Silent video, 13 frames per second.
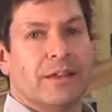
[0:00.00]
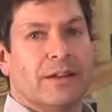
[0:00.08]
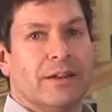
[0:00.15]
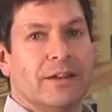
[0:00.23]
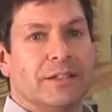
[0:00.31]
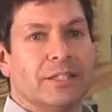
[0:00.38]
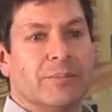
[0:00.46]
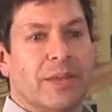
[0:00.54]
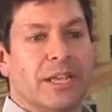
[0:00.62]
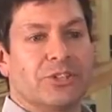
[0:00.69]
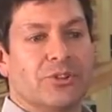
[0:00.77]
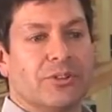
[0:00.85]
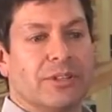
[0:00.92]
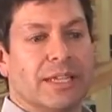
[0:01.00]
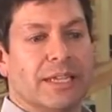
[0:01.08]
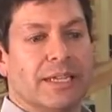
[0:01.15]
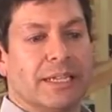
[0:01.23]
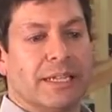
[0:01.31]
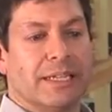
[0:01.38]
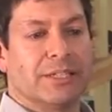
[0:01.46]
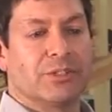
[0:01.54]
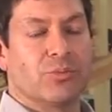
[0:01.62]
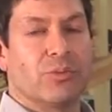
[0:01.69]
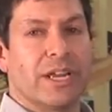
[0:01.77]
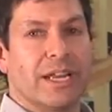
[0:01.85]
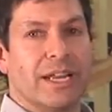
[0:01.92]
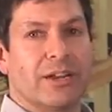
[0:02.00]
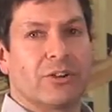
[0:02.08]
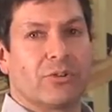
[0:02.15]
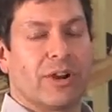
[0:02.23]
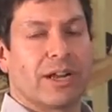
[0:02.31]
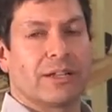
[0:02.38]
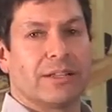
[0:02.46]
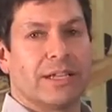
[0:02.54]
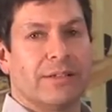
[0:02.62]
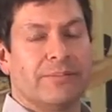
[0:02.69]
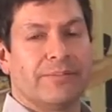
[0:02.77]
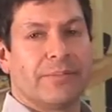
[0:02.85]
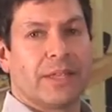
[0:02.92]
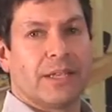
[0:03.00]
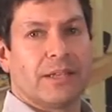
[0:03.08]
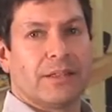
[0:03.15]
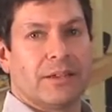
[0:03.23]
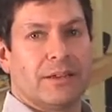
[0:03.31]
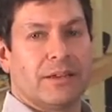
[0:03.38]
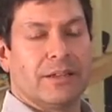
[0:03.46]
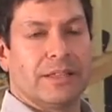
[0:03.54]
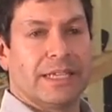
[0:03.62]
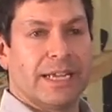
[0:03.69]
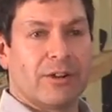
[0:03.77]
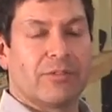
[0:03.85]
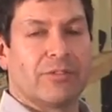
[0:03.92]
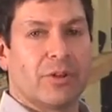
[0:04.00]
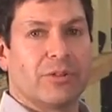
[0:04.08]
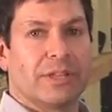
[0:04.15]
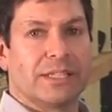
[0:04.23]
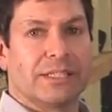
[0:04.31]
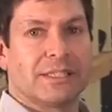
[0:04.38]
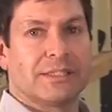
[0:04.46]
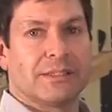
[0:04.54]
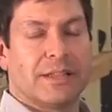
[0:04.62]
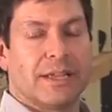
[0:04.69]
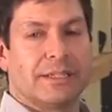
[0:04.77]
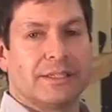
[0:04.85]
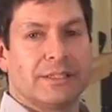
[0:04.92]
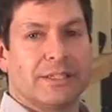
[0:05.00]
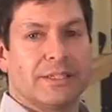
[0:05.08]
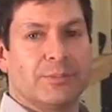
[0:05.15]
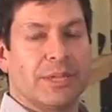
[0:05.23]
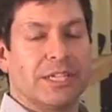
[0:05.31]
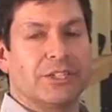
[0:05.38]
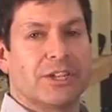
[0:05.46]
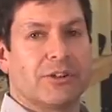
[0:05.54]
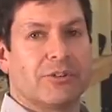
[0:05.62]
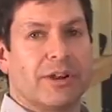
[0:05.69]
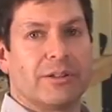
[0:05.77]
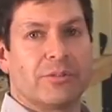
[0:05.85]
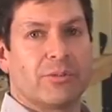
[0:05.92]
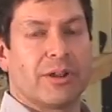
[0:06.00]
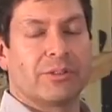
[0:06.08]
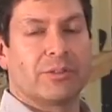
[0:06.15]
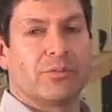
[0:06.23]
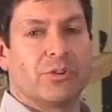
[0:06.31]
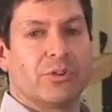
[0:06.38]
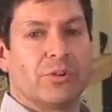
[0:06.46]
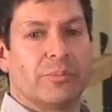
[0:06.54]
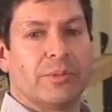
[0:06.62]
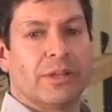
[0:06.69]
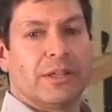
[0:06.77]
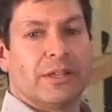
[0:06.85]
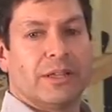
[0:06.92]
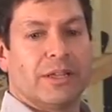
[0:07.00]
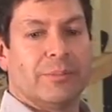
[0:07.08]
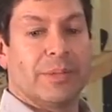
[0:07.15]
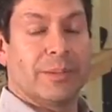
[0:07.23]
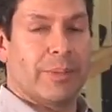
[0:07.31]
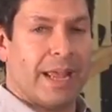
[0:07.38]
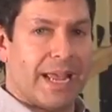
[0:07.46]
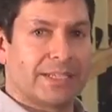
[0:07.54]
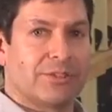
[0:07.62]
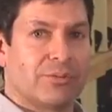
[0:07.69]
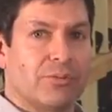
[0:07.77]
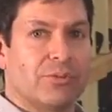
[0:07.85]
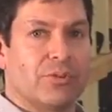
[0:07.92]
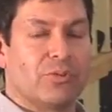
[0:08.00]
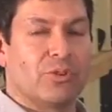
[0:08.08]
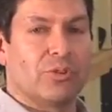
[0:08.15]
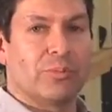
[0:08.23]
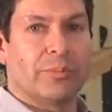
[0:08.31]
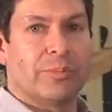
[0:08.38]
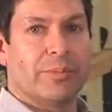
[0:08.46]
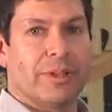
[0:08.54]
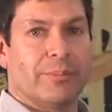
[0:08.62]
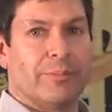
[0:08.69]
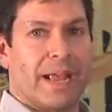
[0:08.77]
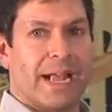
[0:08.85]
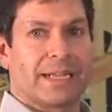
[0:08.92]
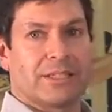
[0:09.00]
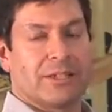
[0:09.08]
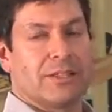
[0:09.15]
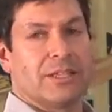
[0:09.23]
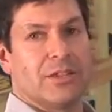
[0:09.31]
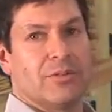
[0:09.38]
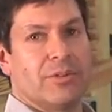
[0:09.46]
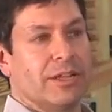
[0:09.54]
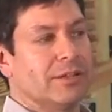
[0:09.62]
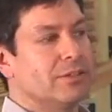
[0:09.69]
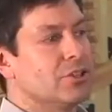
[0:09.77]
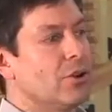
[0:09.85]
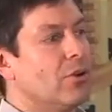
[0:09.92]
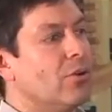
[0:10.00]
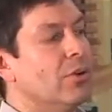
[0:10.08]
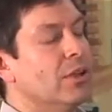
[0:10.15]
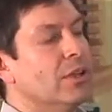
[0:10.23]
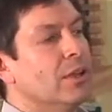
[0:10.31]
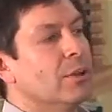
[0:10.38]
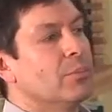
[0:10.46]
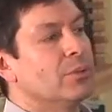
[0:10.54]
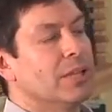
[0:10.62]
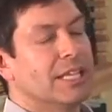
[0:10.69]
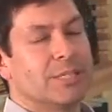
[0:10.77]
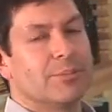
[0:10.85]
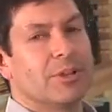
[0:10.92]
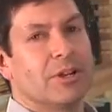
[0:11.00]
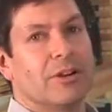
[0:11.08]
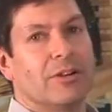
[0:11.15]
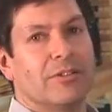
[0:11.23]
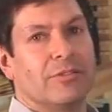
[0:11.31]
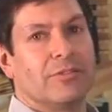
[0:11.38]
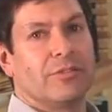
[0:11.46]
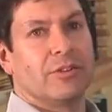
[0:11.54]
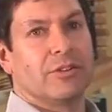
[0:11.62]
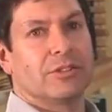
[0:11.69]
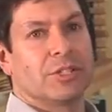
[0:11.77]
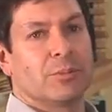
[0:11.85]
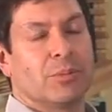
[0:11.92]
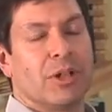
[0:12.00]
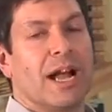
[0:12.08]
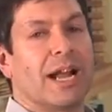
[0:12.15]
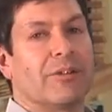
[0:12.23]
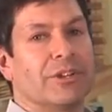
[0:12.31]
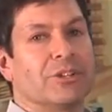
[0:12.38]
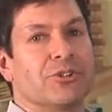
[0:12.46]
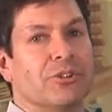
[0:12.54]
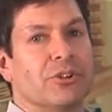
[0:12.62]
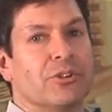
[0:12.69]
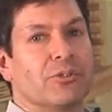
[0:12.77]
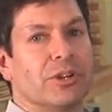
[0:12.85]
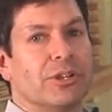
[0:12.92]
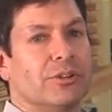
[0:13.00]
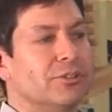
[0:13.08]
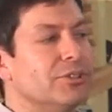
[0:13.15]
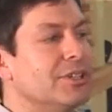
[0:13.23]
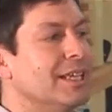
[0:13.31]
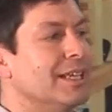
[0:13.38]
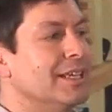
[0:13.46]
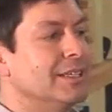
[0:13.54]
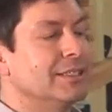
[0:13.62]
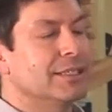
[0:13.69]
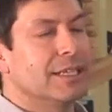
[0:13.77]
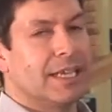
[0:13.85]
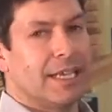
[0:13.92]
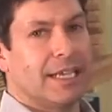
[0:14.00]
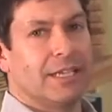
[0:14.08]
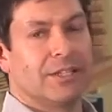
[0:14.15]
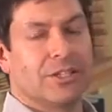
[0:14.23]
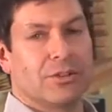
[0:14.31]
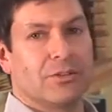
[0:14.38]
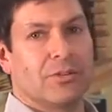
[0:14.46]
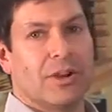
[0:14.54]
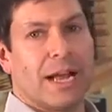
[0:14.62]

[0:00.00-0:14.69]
to make sure that it is reading correctly, the airflow that is being generated throughout the room, being passed through the room and back to the unit. So placement of supply and return grills is key to